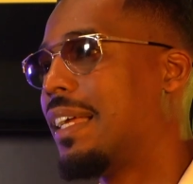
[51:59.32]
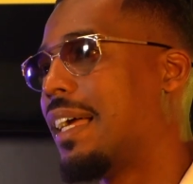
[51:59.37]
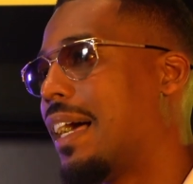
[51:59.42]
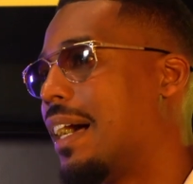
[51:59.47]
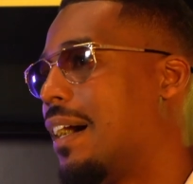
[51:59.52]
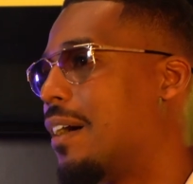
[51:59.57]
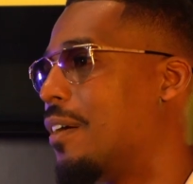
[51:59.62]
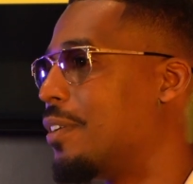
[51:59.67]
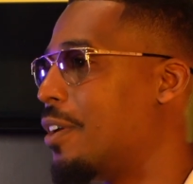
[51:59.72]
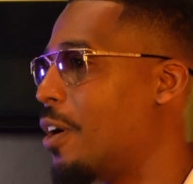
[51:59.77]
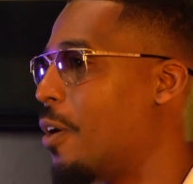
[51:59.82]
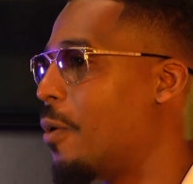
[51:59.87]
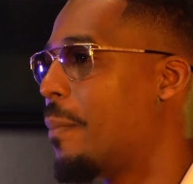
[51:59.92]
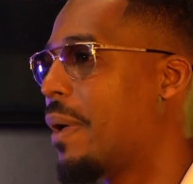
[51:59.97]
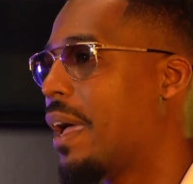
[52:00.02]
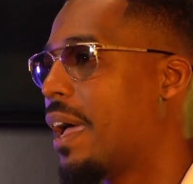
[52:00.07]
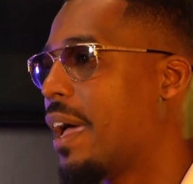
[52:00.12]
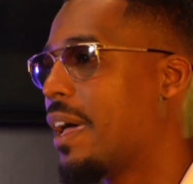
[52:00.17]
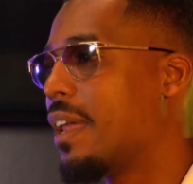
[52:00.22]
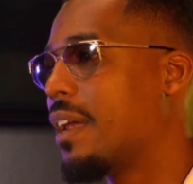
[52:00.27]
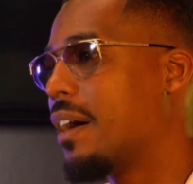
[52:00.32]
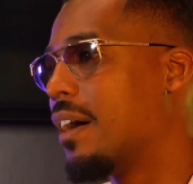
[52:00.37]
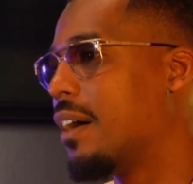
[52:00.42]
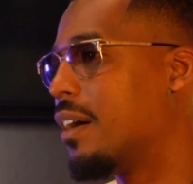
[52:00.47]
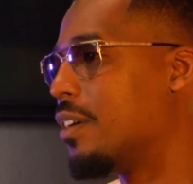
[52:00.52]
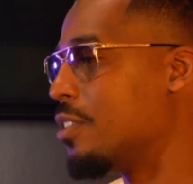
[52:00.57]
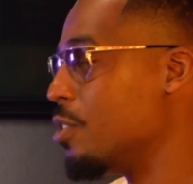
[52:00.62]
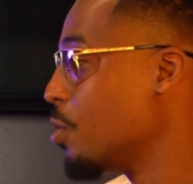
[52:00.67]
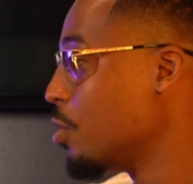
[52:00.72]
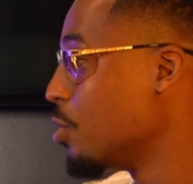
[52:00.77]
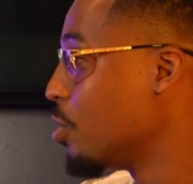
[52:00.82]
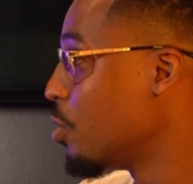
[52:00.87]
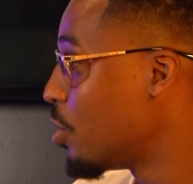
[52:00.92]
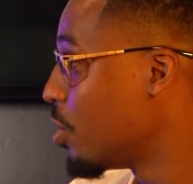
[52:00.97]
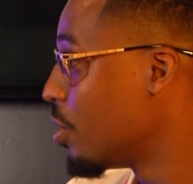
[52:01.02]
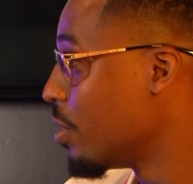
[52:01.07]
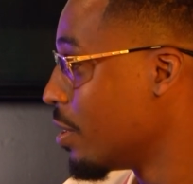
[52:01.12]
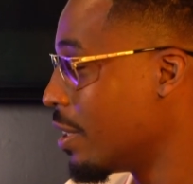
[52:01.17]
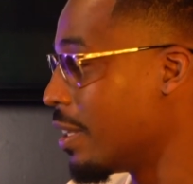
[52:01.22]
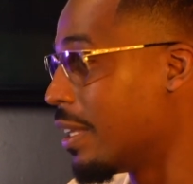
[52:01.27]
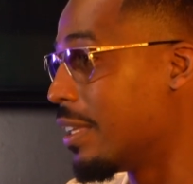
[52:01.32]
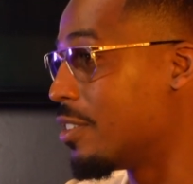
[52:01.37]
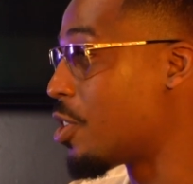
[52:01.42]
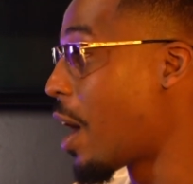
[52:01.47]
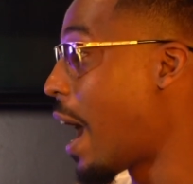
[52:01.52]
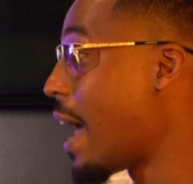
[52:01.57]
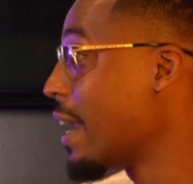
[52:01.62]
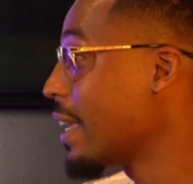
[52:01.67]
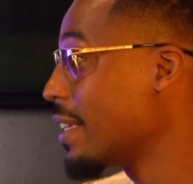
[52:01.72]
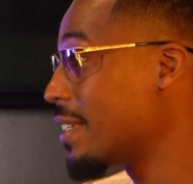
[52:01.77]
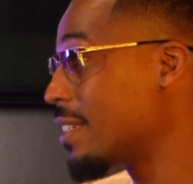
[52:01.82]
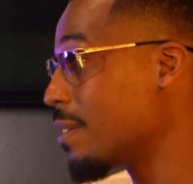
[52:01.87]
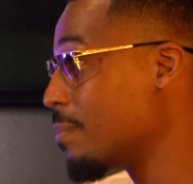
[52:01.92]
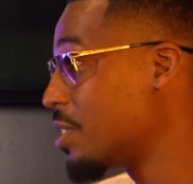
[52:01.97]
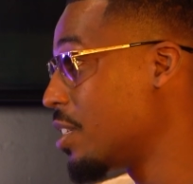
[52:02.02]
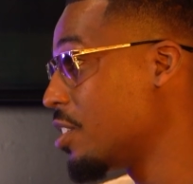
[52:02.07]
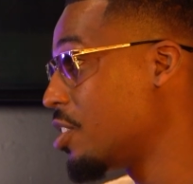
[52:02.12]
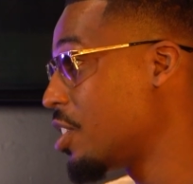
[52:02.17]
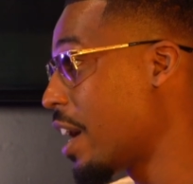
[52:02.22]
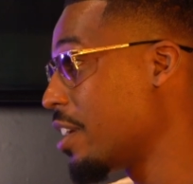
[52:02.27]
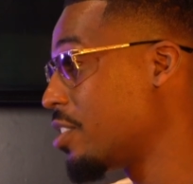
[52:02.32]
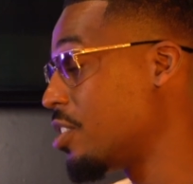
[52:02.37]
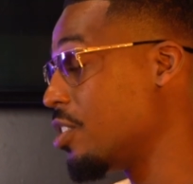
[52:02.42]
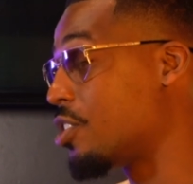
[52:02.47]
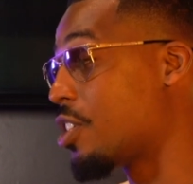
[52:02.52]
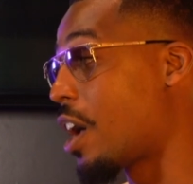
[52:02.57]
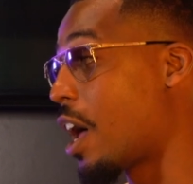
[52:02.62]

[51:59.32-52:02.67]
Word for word: I don't know, man. Uh, you you try to get some suggestions.